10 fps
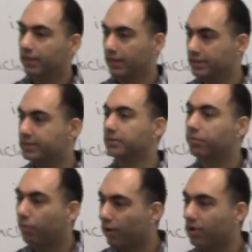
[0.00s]
is
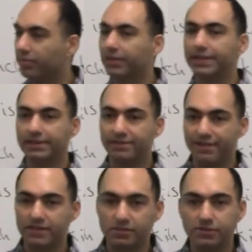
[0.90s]
supportable and
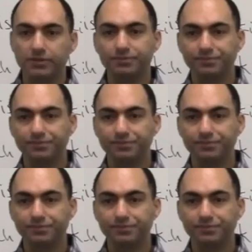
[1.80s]
defensible.